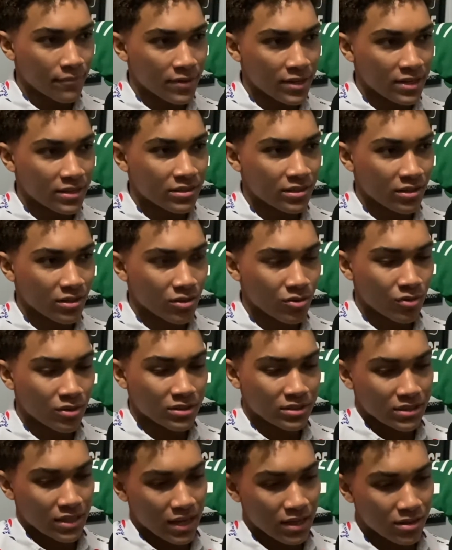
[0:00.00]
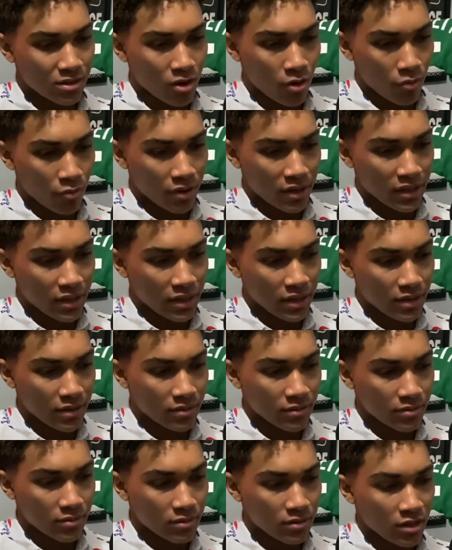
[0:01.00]
these are the ones that don't really,
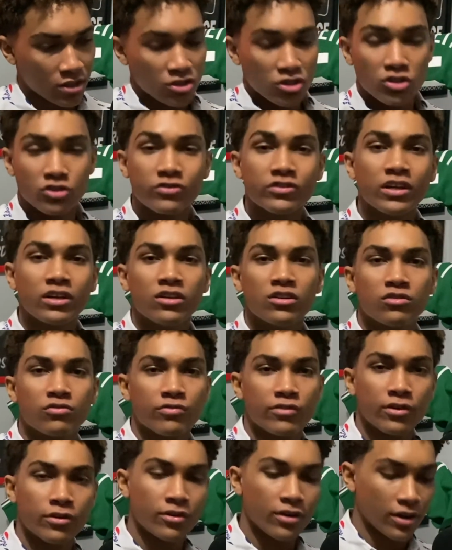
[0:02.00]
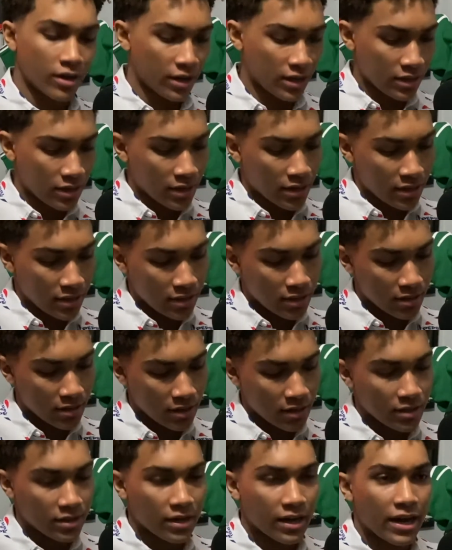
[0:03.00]
they just feel good. And
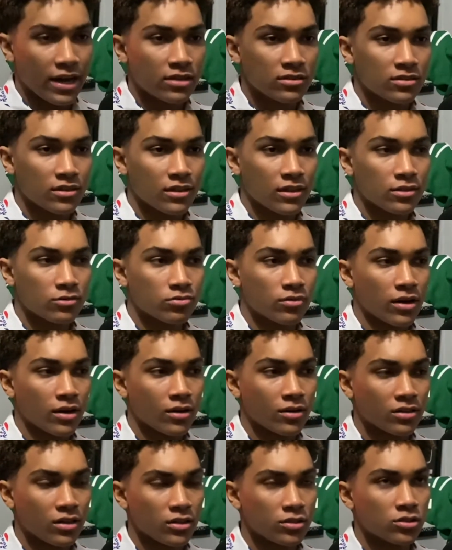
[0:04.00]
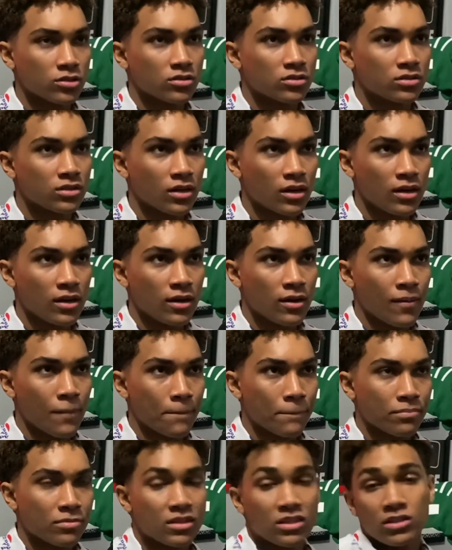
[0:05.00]
in the case of this record,
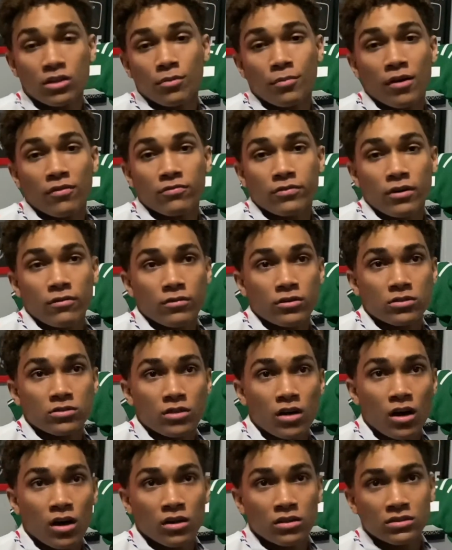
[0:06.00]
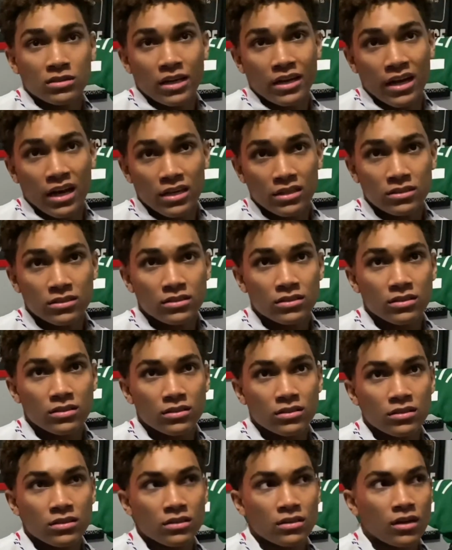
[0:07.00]
these are my favorite songs, I guess,
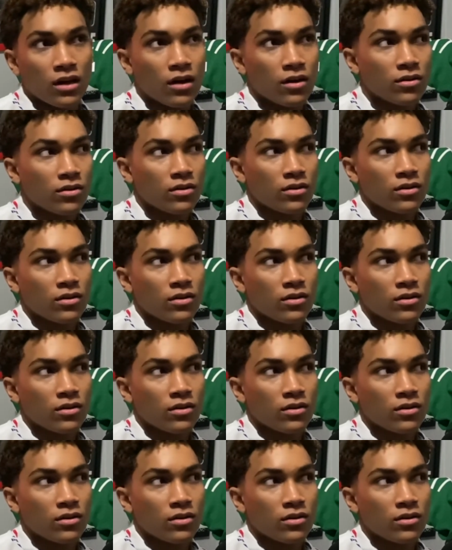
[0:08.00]
you know,